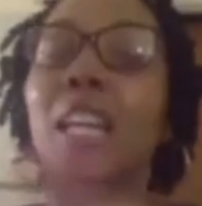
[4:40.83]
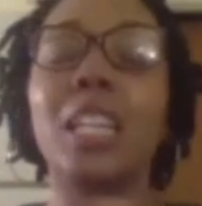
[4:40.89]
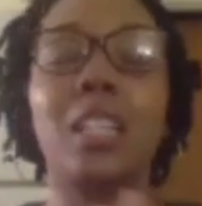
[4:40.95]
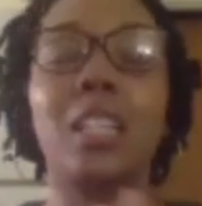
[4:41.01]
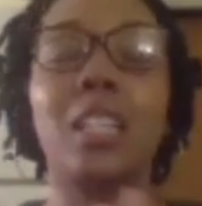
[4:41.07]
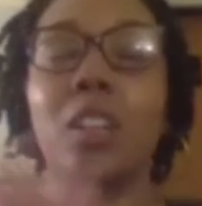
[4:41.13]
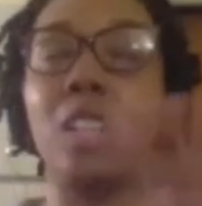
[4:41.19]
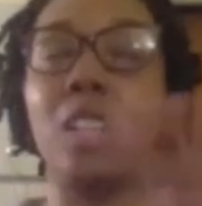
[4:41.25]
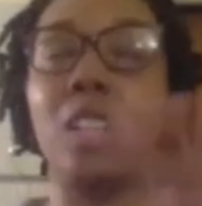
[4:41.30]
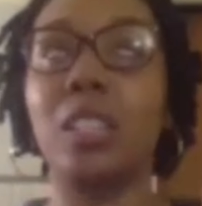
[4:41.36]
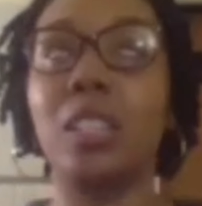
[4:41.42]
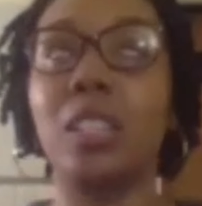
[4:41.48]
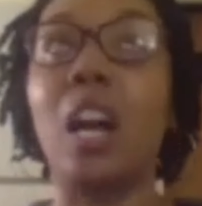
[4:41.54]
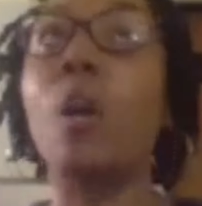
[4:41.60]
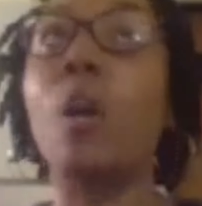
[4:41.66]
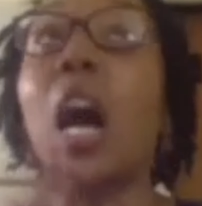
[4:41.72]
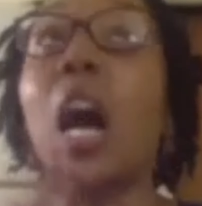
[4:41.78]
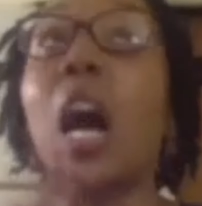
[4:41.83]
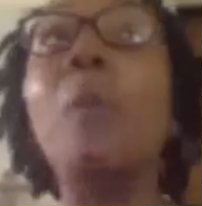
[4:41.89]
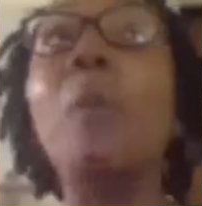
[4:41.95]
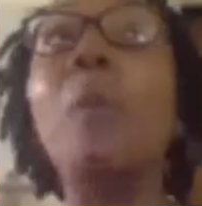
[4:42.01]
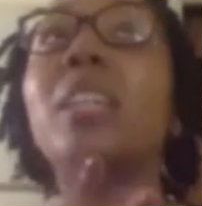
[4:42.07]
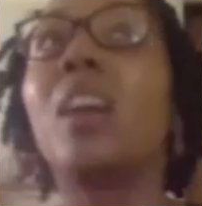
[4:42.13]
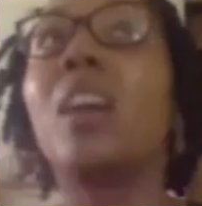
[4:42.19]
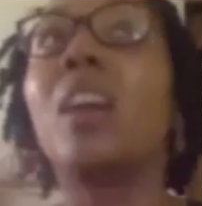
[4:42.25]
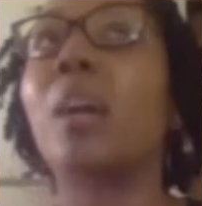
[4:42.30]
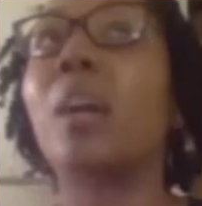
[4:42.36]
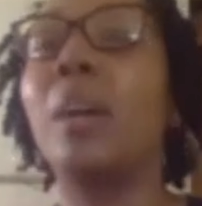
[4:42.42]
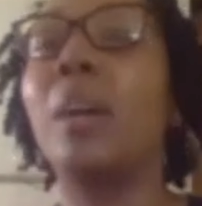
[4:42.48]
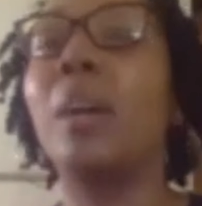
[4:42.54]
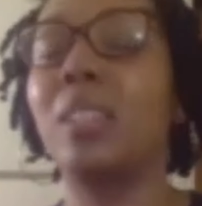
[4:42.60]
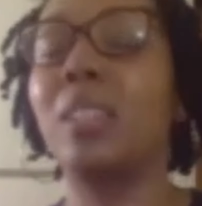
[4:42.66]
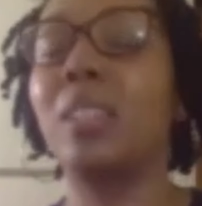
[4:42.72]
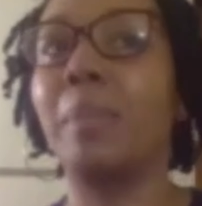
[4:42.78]
is a narcissist. I always talk
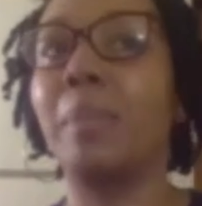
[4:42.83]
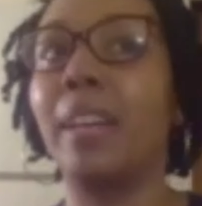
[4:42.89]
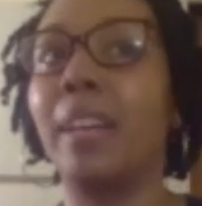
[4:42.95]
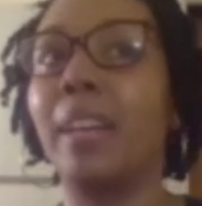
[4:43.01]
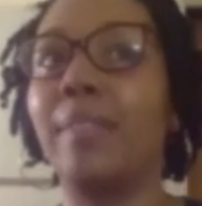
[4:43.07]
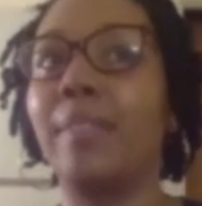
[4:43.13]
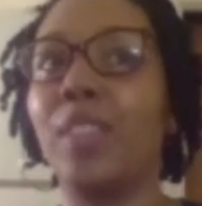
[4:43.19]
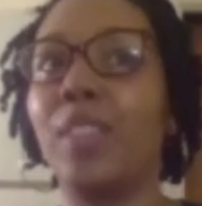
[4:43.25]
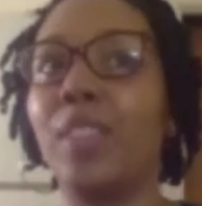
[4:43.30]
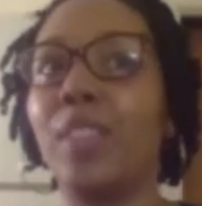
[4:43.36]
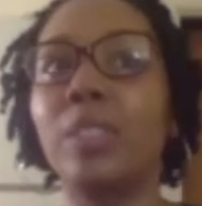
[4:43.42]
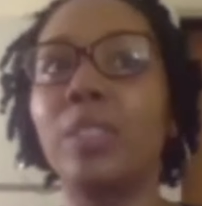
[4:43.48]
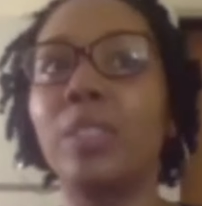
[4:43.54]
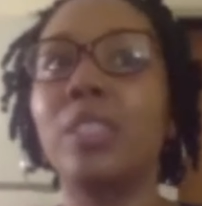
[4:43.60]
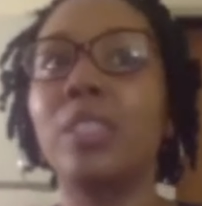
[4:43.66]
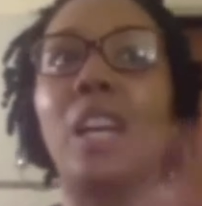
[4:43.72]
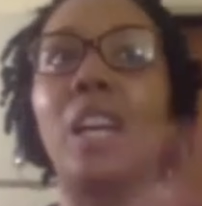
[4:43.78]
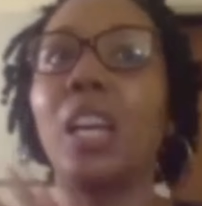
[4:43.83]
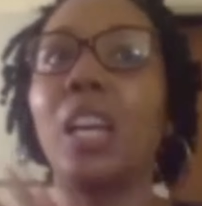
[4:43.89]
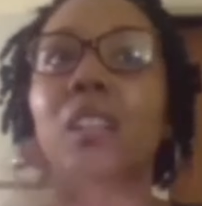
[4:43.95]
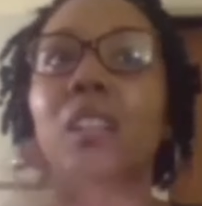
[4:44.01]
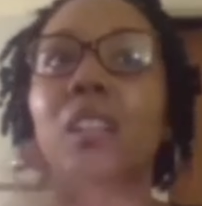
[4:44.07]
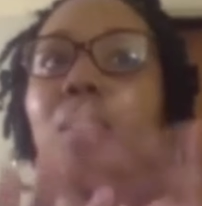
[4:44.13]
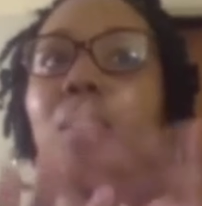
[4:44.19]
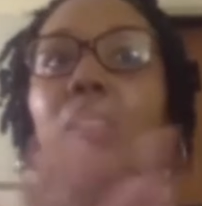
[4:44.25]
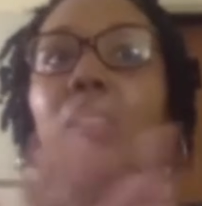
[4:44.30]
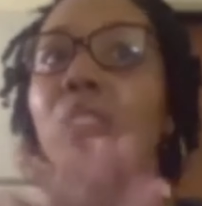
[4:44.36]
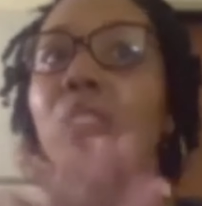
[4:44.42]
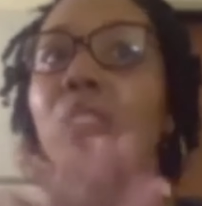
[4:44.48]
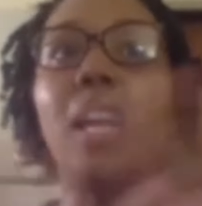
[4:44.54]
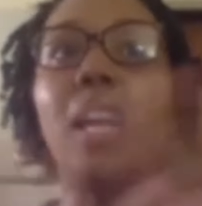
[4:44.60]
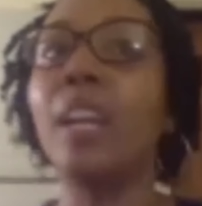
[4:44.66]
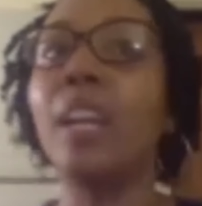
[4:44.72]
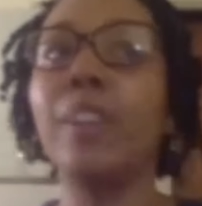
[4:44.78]
about this in my videos. It's like
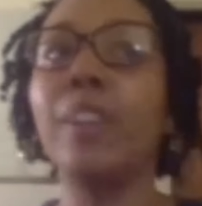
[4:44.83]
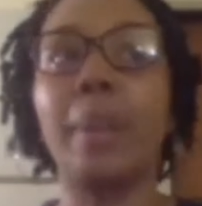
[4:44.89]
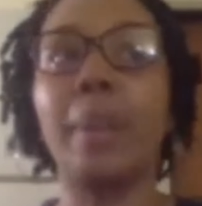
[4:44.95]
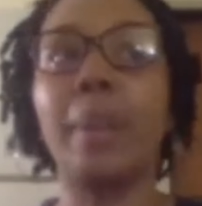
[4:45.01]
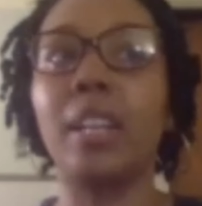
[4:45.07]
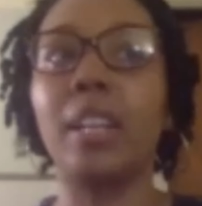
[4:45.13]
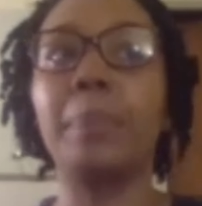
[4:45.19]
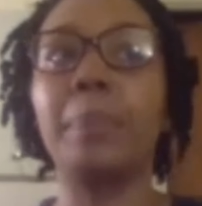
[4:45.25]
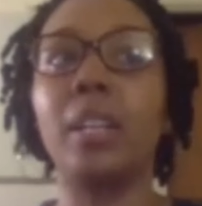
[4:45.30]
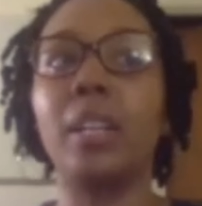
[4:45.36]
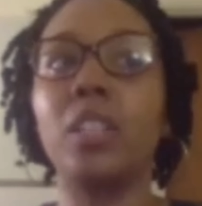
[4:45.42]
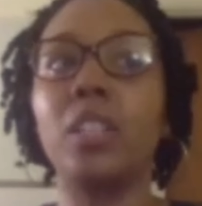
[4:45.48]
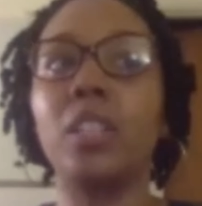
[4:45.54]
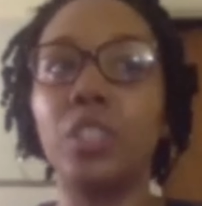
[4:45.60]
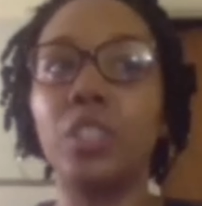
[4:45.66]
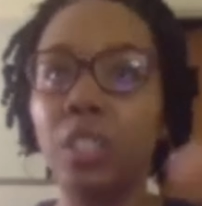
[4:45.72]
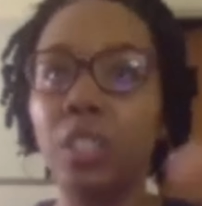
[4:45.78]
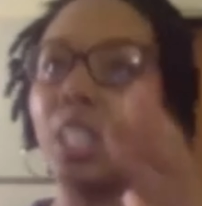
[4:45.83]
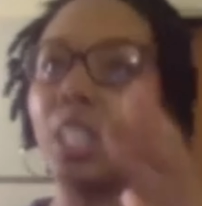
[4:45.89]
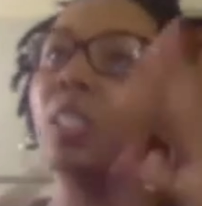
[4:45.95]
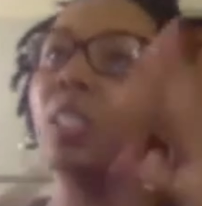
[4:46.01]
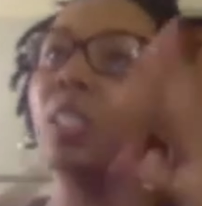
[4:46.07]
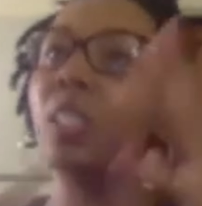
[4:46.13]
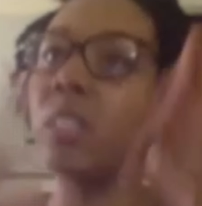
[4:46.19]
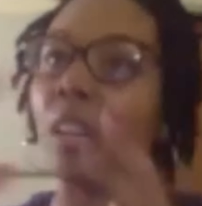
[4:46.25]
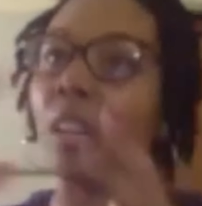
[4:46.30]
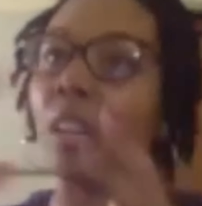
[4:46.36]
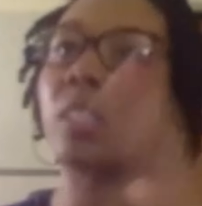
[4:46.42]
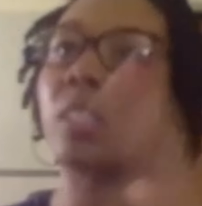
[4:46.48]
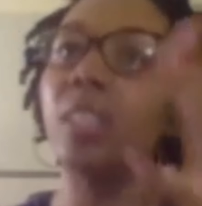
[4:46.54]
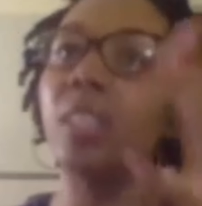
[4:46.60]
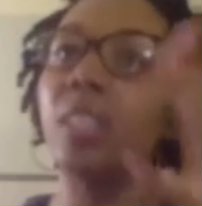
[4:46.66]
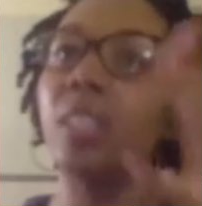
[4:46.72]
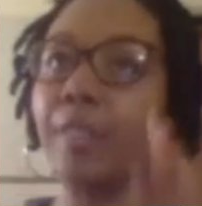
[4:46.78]
not everybody, but it's just it's a certain
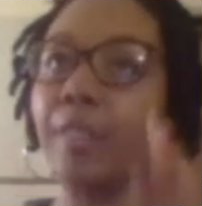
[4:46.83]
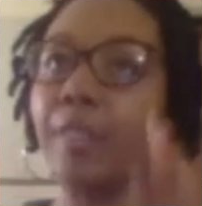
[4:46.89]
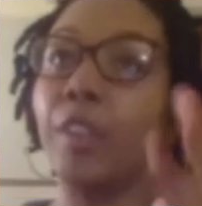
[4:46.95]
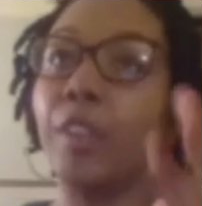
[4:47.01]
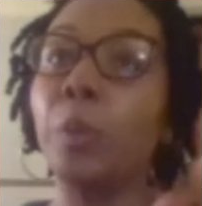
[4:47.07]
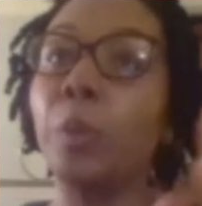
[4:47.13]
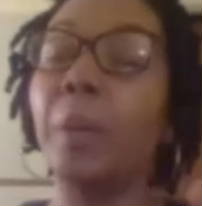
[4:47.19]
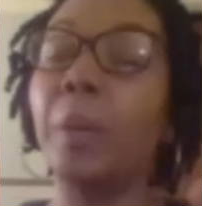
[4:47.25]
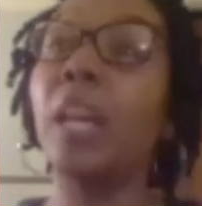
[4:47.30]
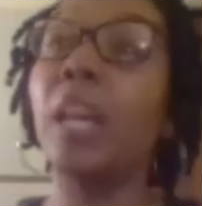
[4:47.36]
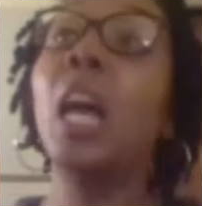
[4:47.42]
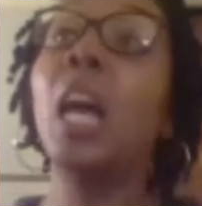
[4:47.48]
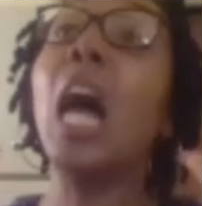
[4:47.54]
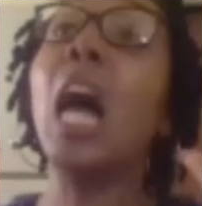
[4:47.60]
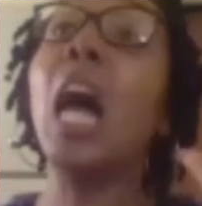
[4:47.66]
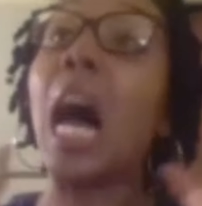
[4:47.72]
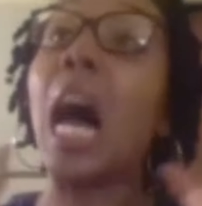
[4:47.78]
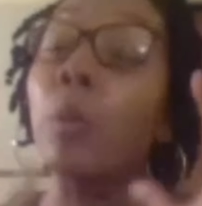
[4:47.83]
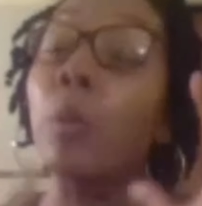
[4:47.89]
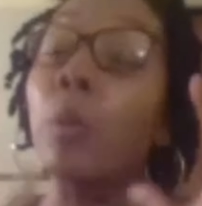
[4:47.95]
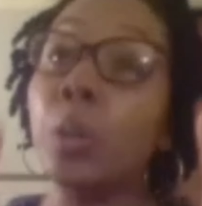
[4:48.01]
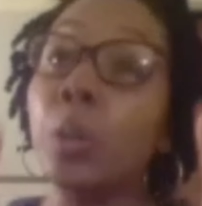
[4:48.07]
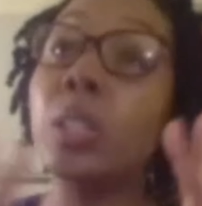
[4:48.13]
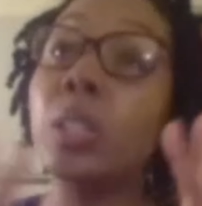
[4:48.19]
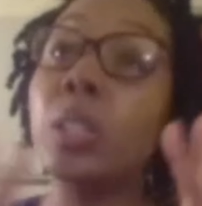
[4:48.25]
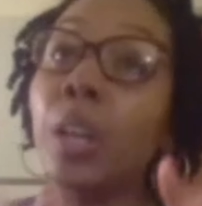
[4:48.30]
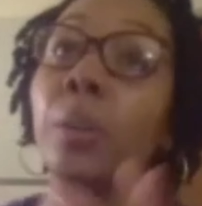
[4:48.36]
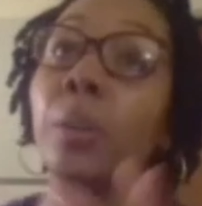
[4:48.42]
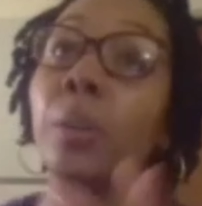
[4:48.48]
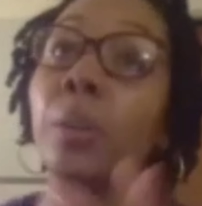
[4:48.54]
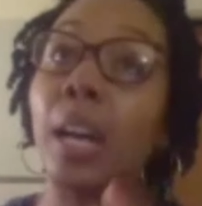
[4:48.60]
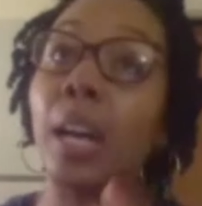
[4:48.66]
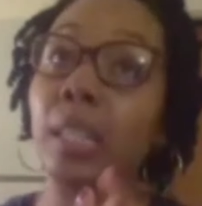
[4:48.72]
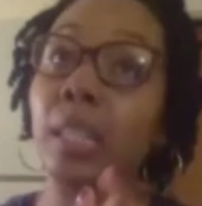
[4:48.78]
select few. But I will tell you
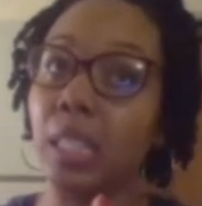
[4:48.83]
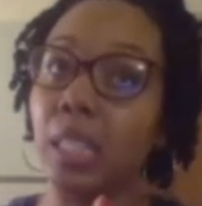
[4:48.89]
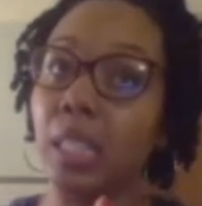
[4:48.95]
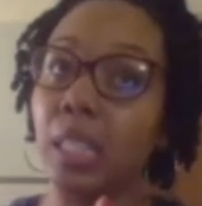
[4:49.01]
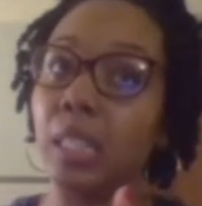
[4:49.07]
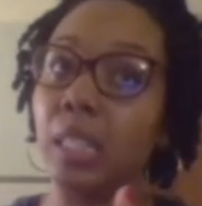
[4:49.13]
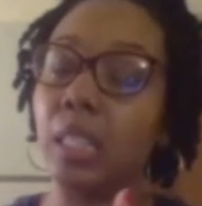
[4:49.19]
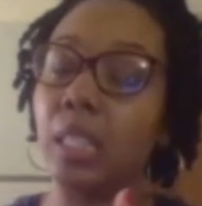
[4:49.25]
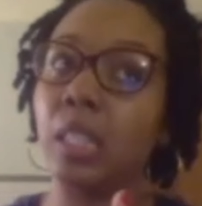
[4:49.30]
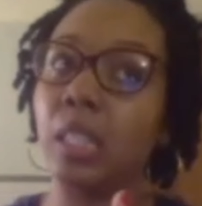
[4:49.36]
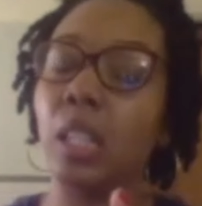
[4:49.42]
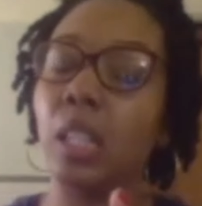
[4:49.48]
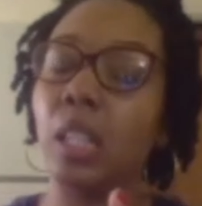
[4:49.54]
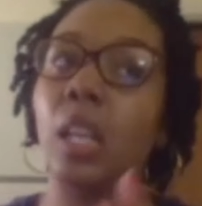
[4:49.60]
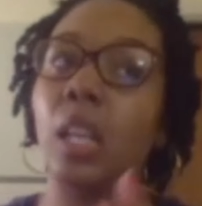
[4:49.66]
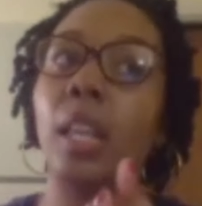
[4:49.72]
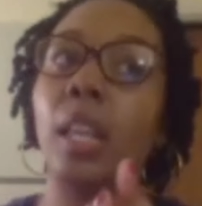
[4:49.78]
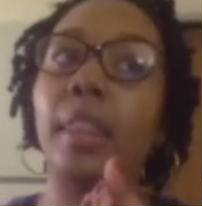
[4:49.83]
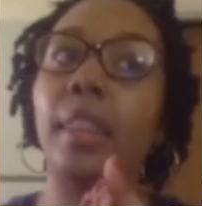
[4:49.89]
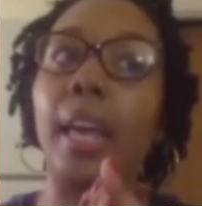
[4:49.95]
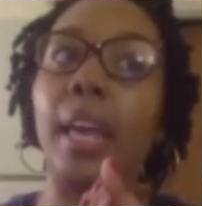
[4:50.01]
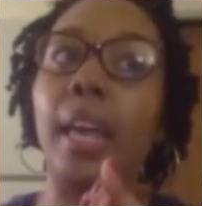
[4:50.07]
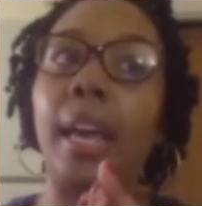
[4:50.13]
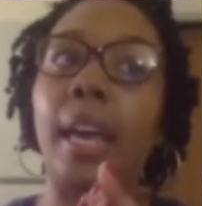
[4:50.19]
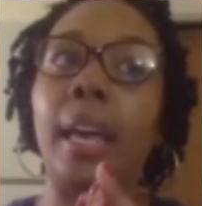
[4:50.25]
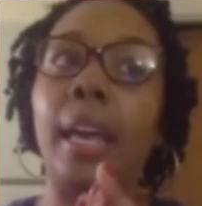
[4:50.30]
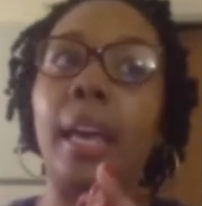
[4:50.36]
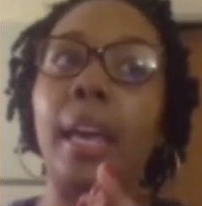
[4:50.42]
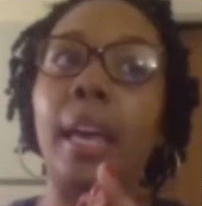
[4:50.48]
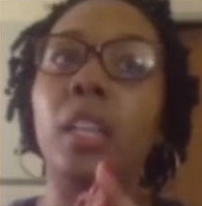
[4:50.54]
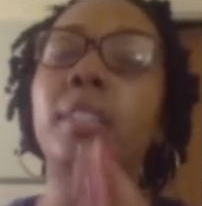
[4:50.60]
guys this: that it's